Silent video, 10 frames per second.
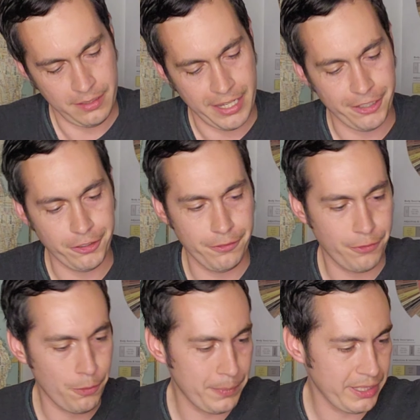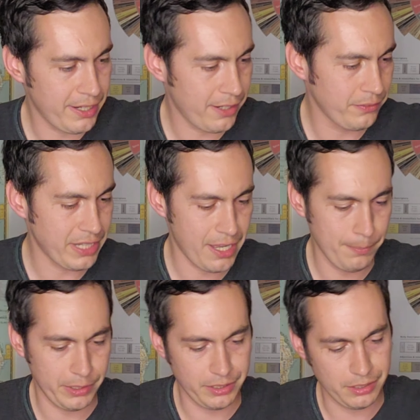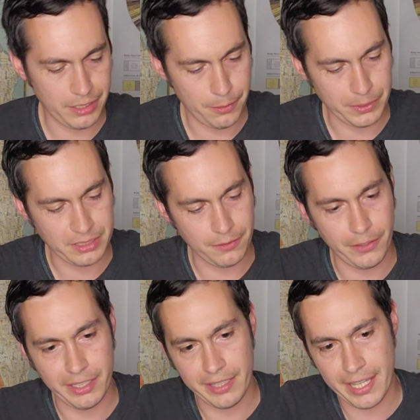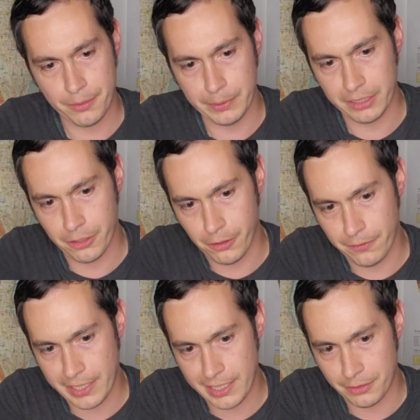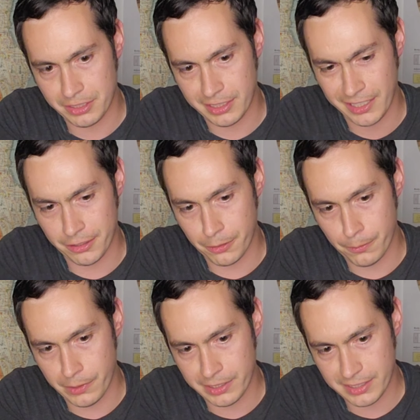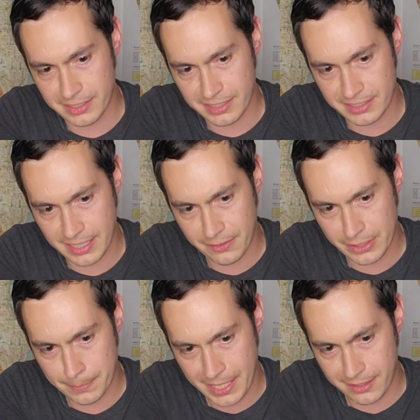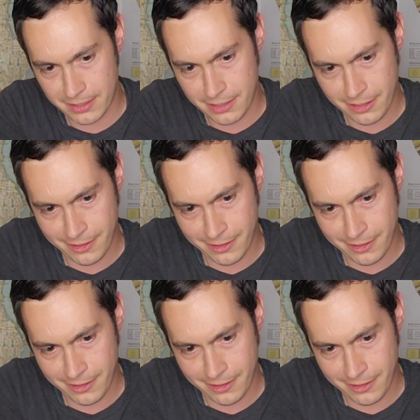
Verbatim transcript: I could have opened it ahead of time, but uh, what's the fun in that? We can all find out together what is inside of this package.